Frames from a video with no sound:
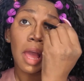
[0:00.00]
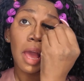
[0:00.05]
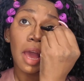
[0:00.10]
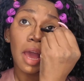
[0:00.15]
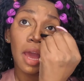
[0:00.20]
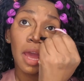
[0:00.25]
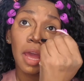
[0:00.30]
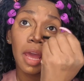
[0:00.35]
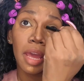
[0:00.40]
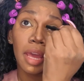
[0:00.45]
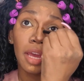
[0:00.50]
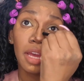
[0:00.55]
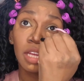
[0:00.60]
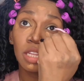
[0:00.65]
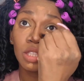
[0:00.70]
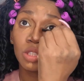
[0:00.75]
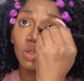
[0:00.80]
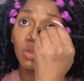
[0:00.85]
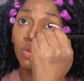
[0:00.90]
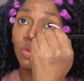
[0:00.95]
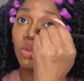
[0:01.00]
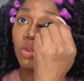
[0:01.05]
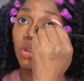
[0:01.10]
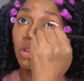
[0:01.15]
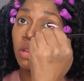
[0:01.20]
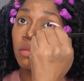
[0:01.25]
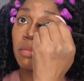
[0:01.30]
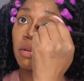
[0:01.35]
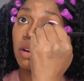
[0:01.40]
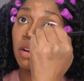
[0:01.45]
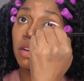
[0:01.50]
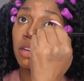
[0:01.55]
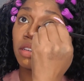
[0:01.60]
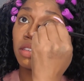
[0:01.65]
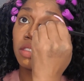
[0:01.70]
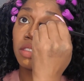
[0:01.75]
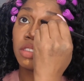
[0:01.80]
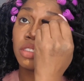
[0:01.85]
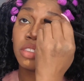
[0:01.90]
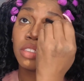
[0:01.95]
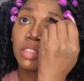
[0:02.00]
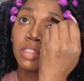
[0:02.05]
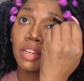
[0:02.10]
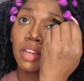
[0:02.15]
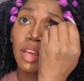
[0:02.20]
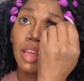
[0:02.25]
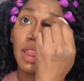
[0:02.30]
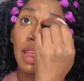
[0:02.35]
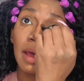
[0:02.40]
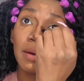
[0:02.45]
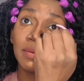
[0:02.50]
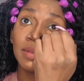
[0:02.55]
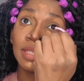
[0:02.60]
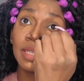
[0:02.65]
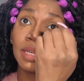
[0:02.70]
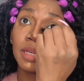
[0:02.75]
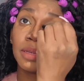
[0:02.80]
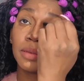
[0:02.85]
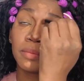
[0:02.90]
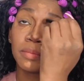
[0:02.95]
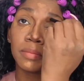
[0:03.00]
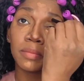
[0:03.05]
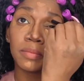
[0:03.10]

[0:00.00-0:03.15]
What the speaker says: I ate 2 granola bars, and that was it.